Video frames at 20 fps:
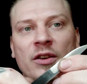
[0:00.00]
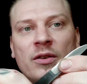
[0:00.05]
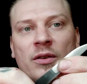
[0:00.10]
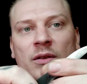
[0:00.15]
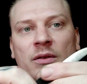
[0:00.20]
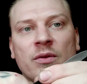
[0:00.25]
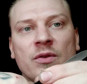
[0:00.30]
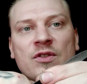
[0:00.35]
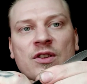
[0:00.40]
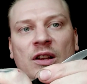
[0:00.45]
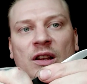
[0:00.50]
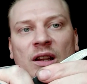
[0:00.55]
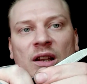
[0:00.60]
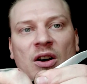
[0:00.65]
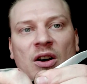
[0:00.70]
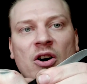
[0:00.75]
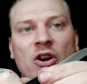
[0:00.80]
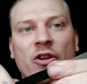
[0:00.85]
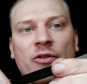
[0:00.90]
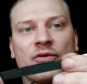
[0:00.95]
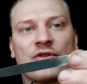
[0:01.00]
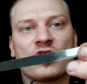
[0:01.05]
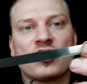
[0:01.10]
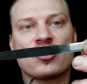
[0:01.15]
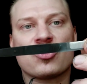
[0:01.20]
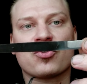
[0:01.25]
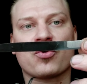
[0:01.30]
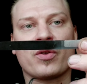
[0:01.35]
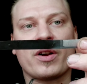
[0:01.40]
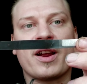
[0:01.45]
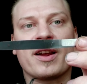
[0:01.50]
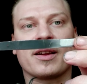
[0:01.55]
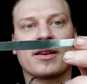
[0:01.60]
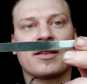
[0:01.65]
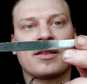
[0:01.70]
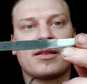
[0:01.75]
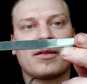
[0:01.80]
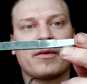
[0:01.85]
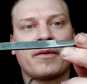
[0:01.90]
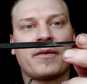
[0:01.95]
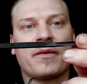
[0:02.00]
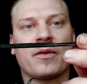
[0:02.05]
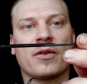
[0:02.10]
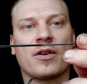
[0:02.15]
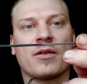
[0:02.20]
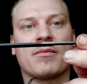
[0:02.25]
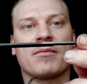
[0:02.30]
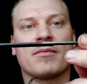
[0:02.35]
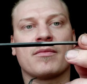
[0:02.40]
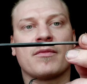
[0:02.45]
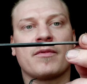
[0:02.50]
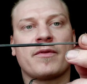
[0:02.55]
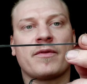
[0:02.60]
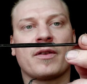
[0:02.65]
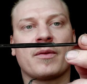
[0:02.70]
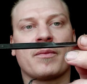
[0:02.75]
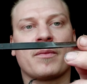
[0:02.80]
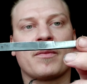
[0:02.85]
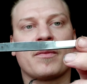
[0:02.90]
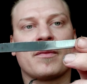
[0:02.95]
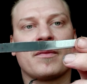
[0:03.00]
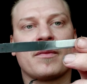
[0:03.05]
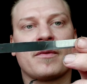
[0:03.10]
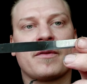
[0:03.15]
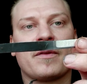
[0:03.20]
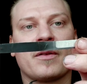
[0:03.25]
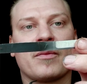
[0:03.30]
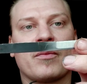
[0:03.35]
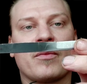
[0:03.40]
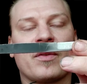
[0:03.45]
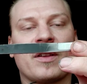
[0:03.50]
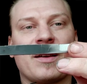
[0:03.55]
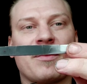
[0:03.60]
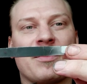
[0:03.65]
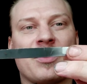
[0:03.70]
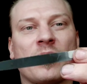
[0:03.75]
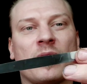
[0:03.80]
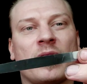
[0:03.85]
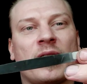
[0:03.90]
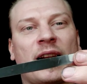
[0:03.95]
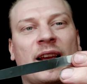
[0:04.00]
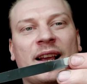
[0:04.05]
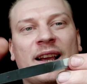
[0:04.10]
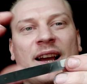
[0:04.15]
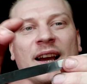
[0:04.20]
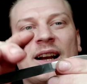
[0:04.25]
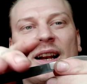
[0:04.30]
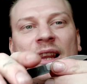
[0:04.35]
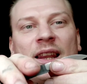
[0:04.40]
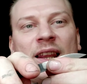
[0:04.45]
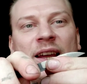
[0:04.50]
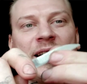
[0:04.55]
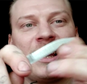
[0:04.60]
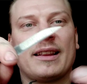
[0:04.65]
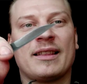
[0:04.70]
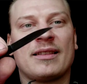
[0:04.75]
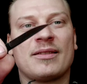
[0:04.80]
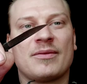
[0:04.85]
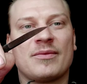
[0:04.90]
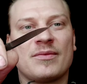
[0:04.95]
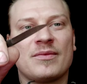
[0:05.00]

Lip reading: you lose a lot of strength from that middle. And I kind of like